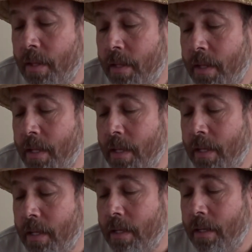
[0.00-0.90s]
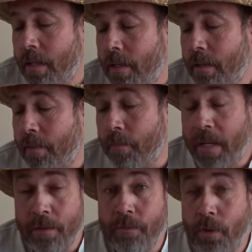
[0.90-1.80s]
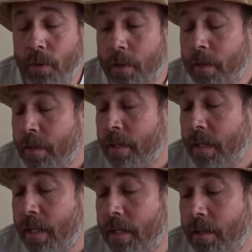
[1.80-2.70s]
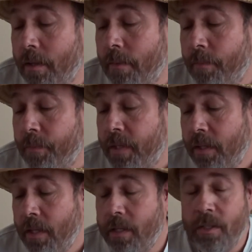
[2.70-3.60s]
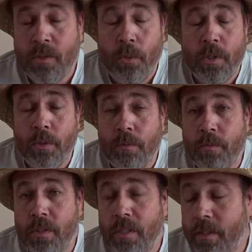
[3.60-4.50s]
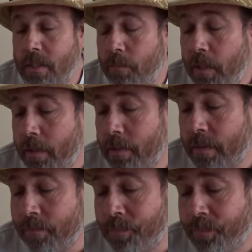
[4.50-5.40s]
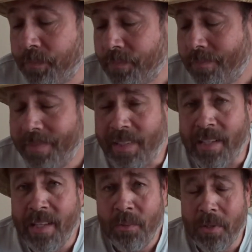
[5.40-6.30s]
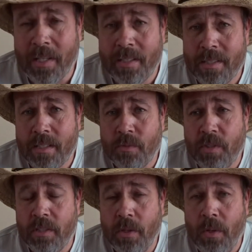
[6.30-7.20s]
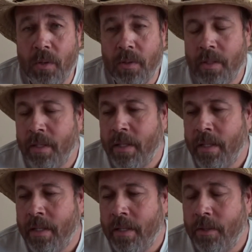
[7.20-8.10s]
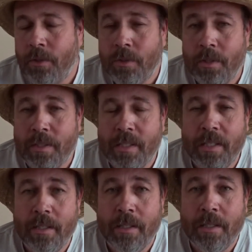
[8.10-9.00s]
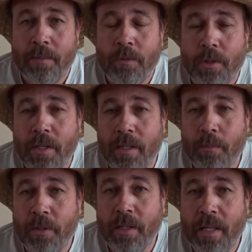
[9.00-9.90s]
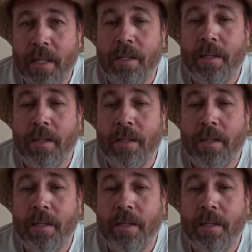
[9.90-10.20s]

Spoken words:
and by far. And he sold it to him for $60. They were like 6 foot tall. You should have seen him trying to bring that